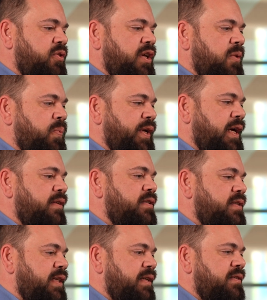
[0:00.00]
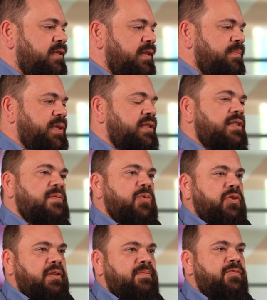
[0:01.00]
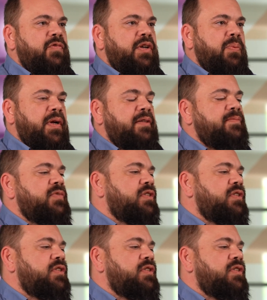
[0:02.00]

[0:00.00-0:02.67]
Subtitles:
okay, we understand the business model very well.